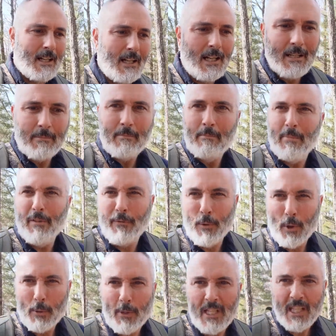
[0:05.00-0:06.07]
All right,
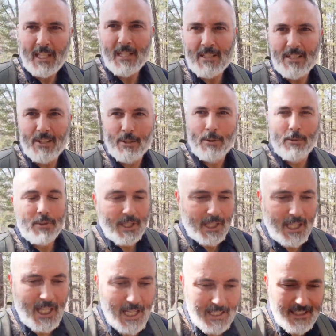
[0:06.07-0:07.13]
before we get into the
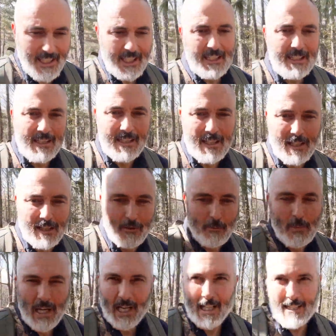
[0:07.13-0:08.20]
contents
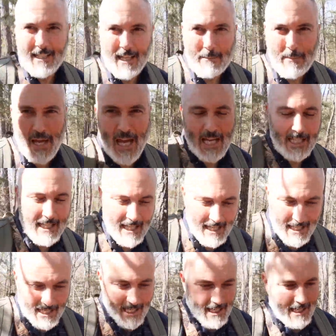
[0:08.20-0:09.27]
of my day pack
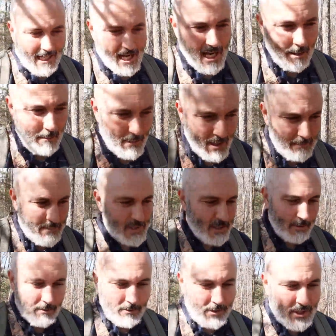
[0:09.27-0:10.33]
and how it might be
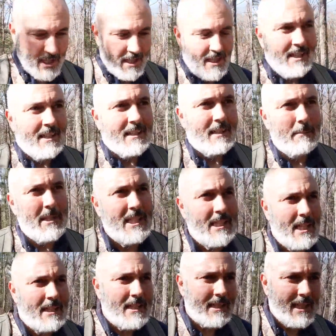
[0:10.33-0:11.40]
used, let me
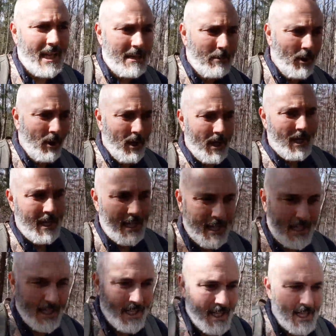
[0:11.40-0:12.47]
set the table
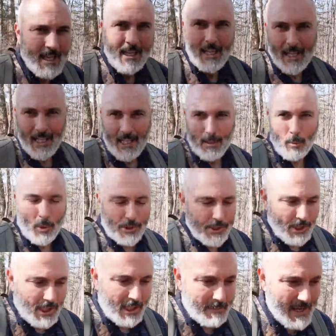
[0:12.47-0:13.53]
and we'll
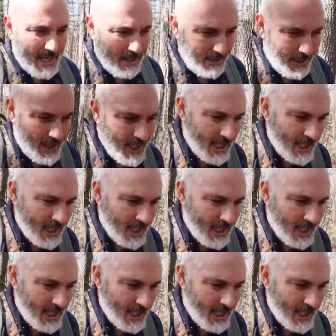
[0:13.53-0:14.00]
talk about